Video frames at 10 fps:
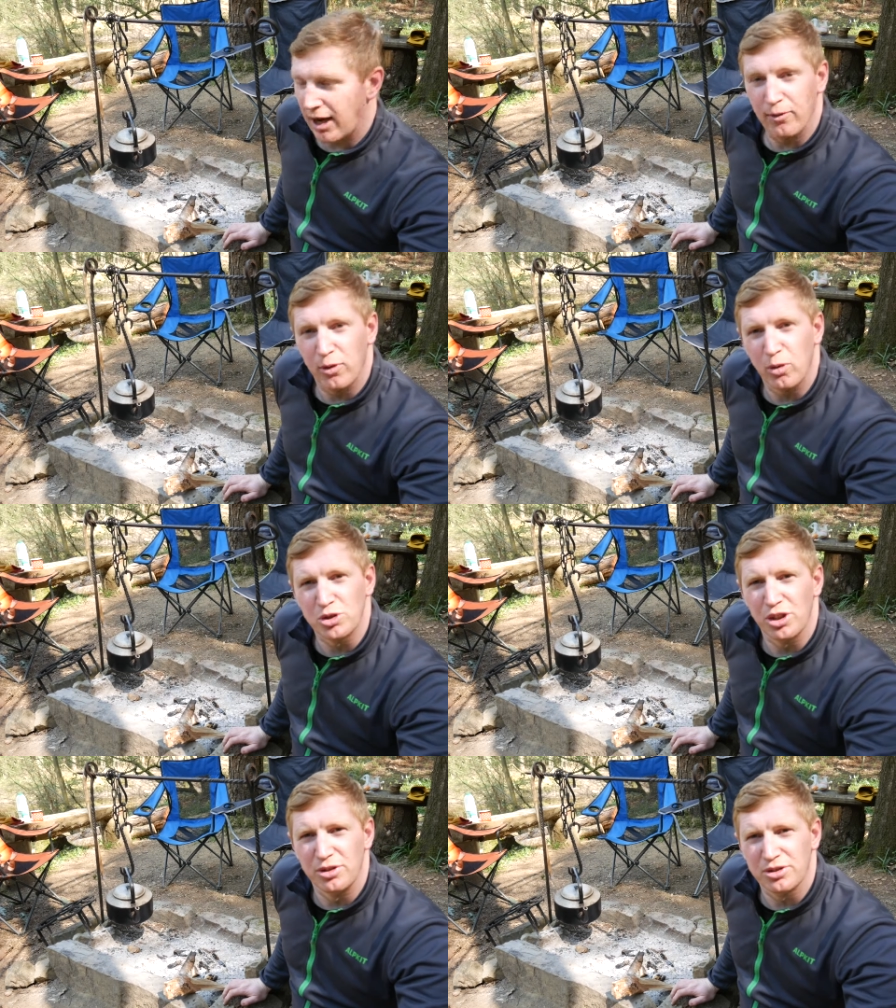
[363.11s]
of
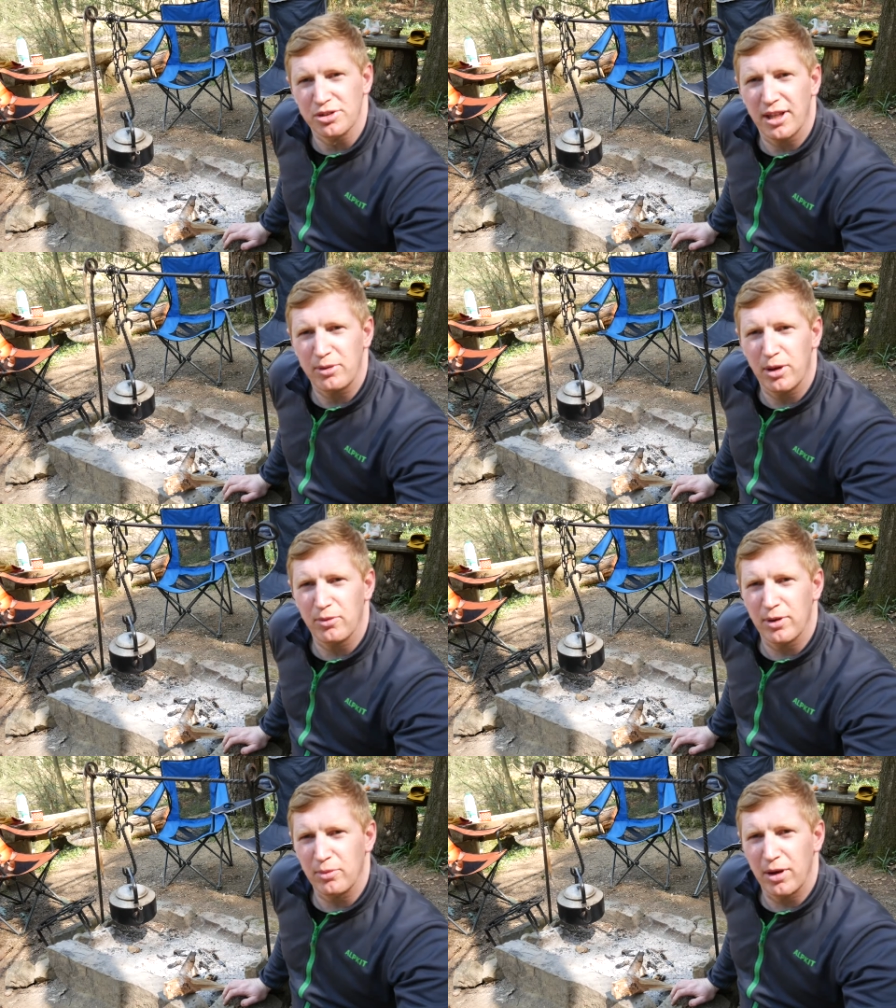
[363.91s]
horseshoes, and they work
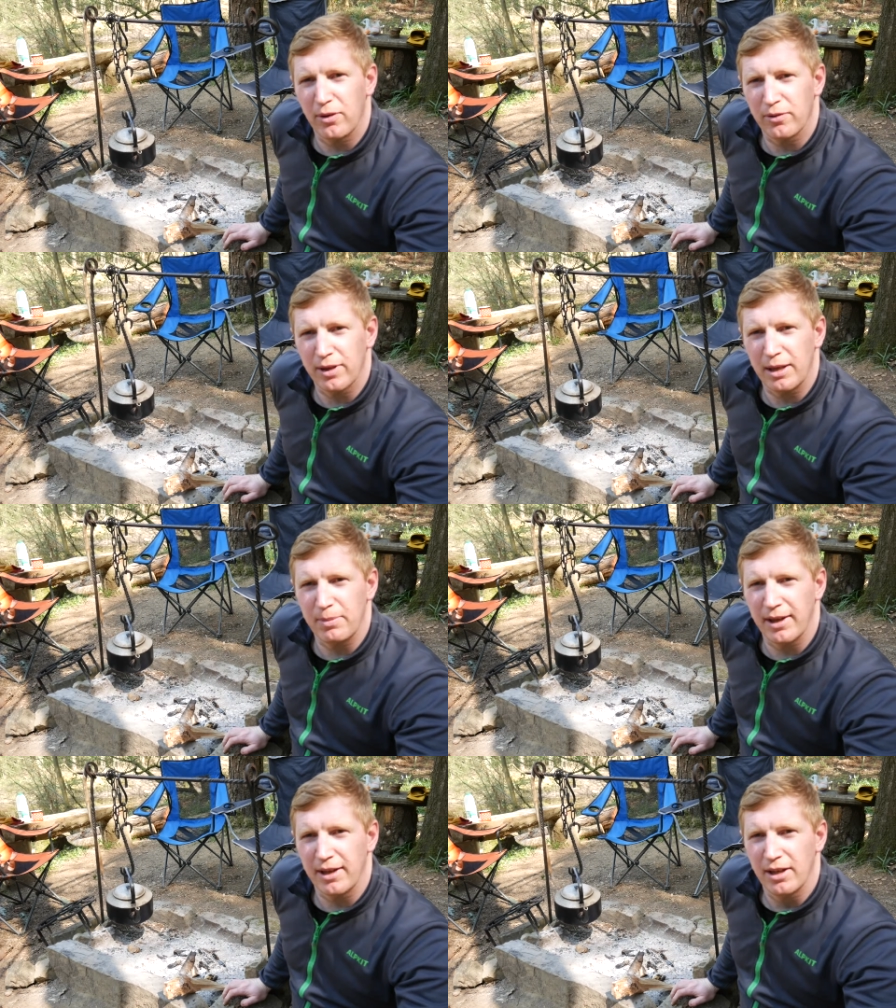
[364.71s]
really well for
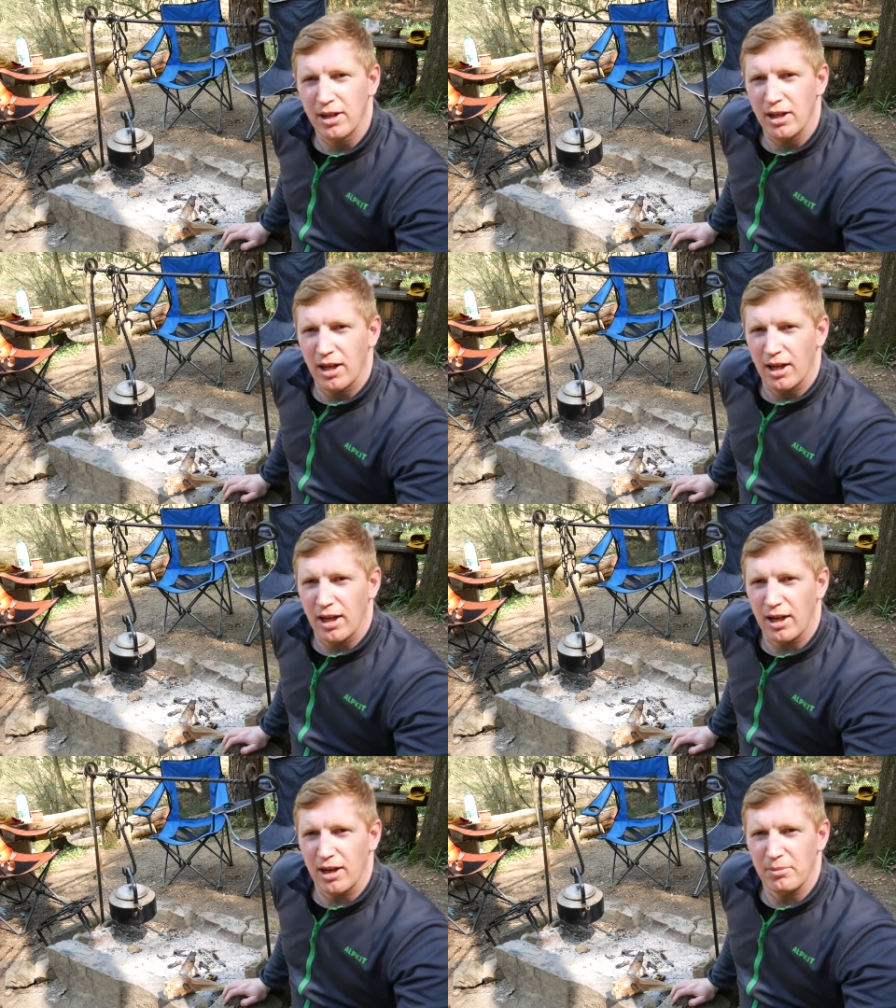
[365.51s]
keeping
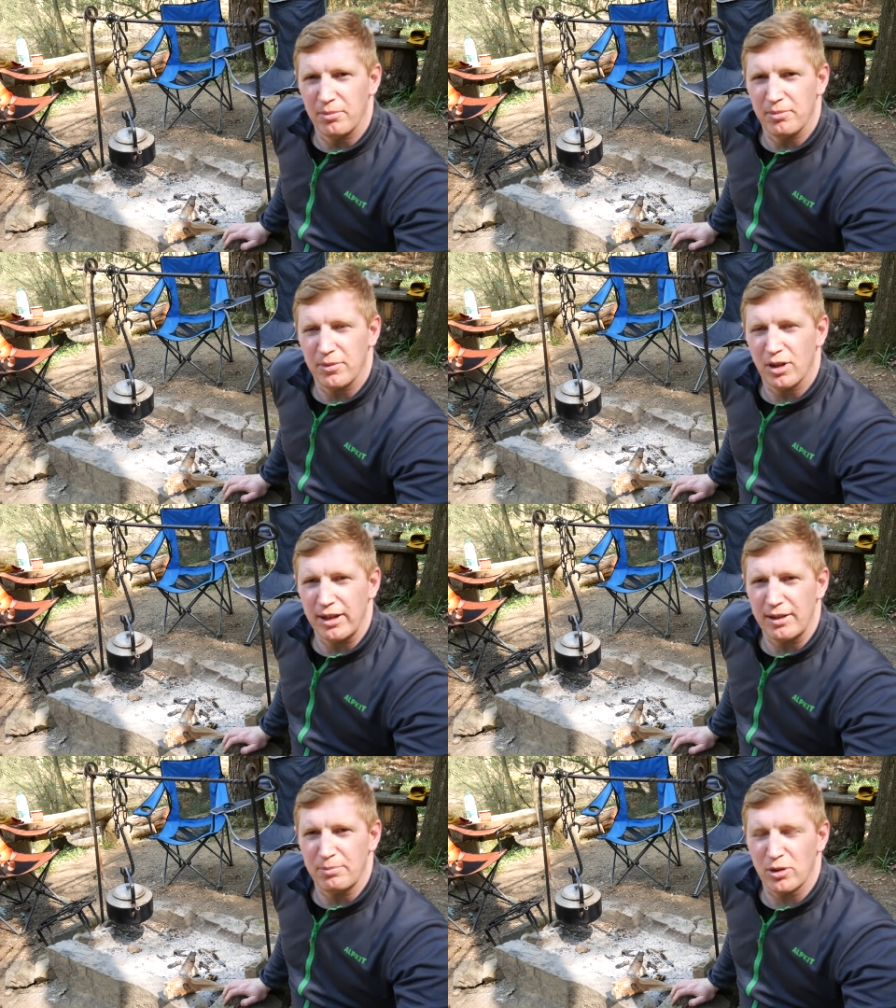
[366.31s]

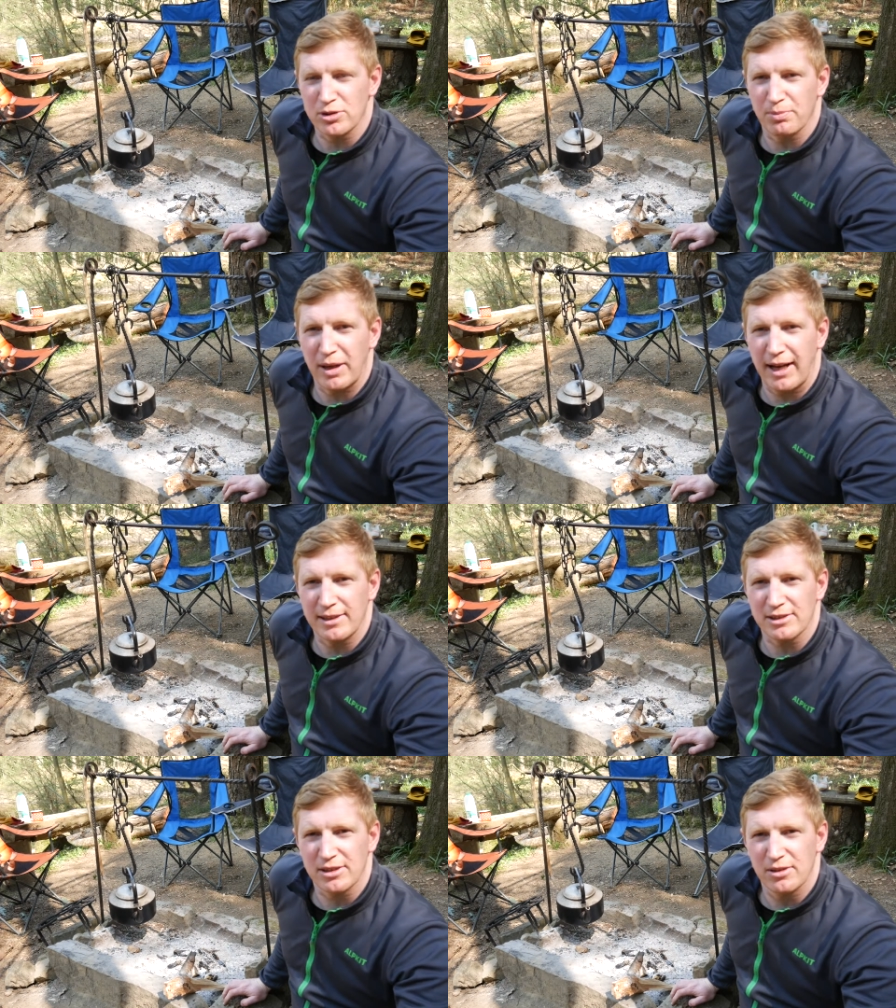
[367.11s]
the pots and
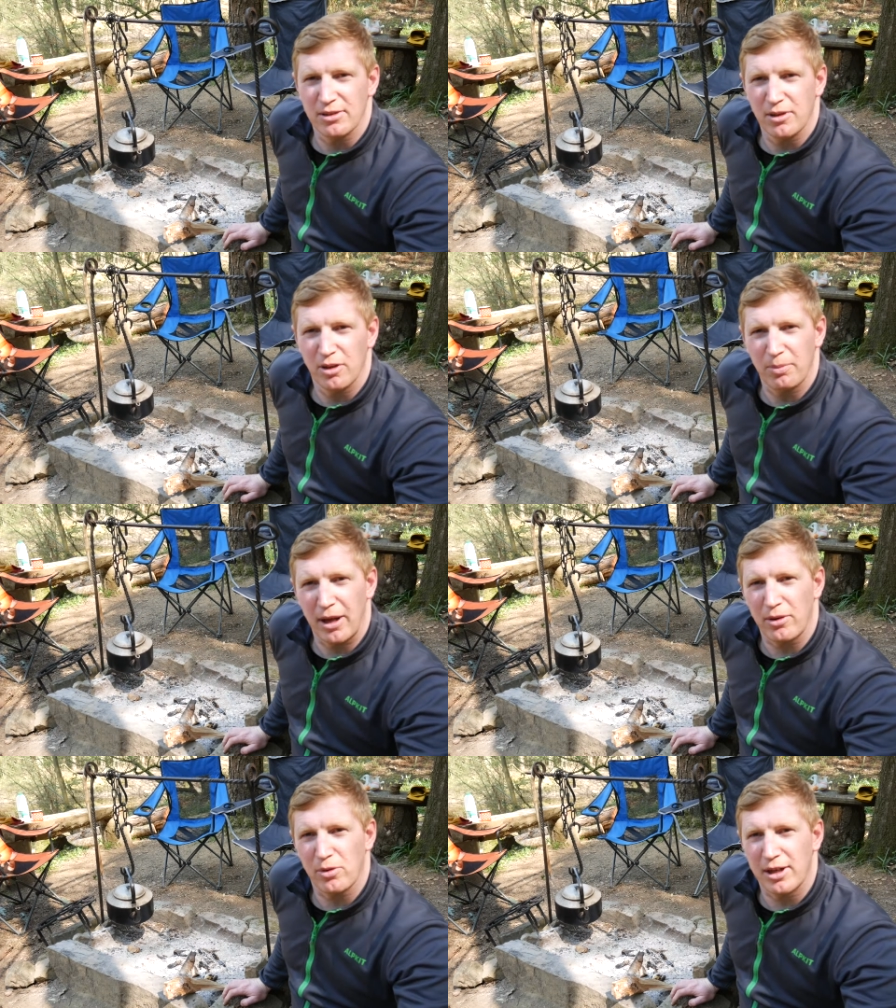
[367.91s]
pans
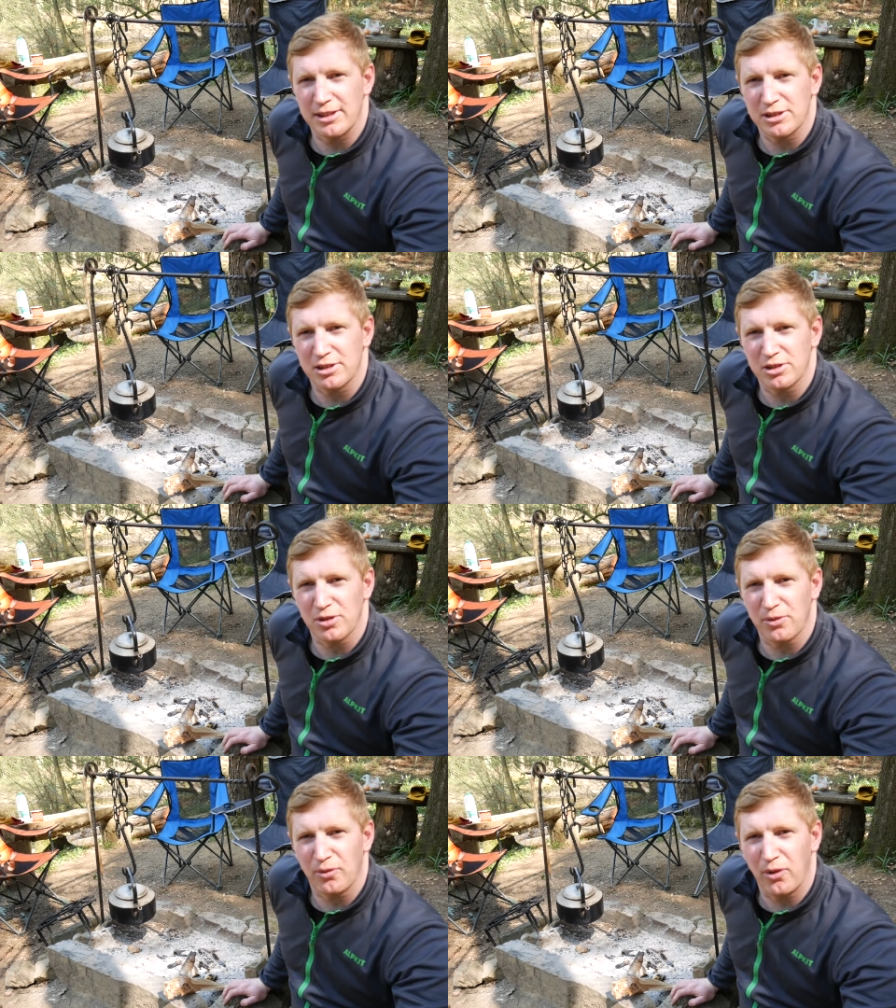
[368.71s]
about the right distance
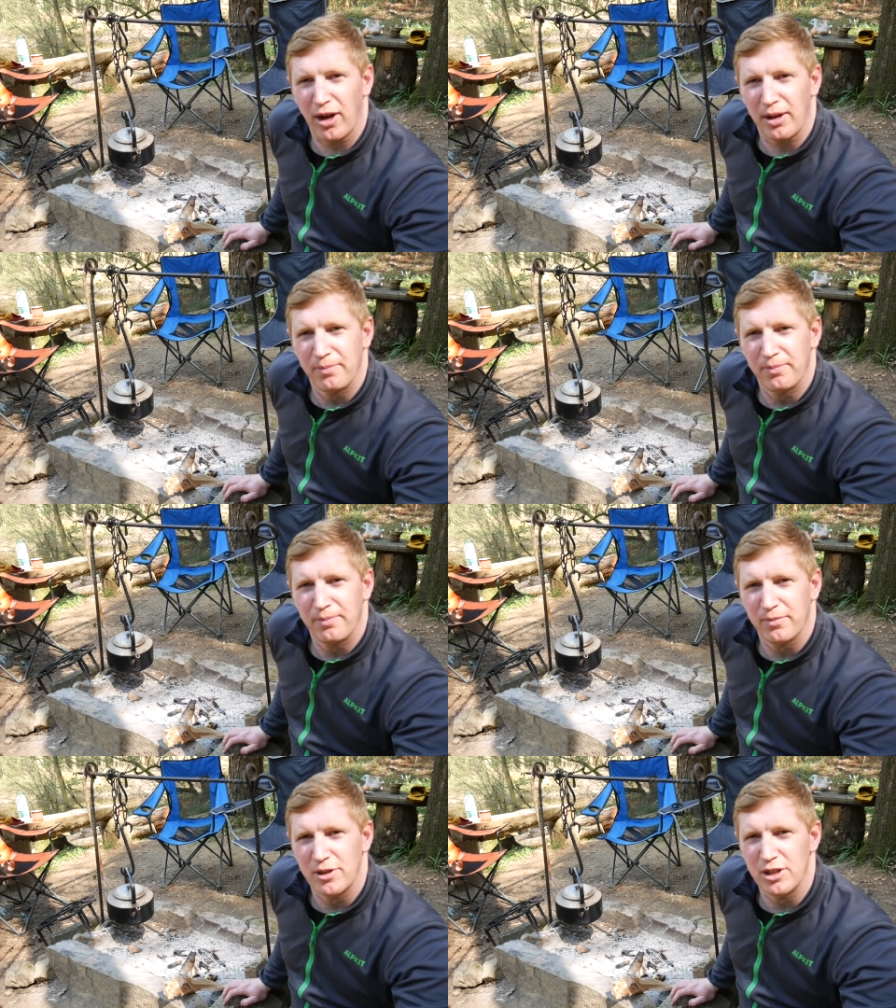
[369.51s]
off the fire.
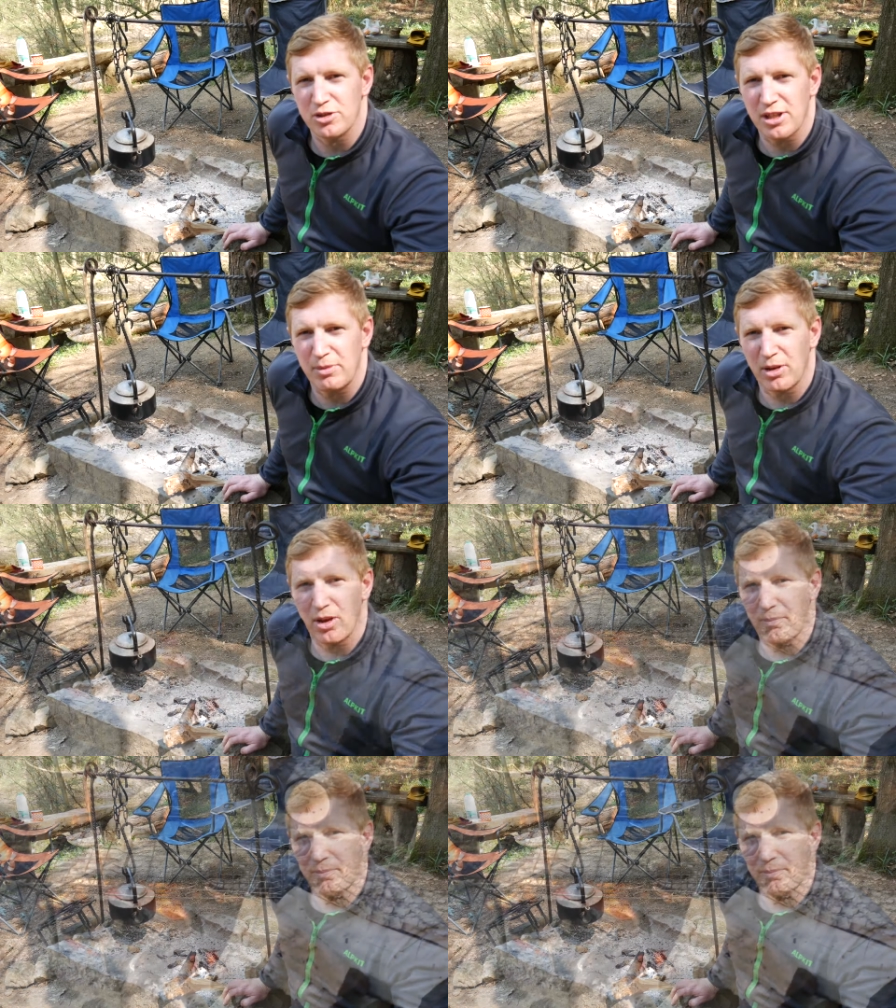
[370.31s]
We use them a lot.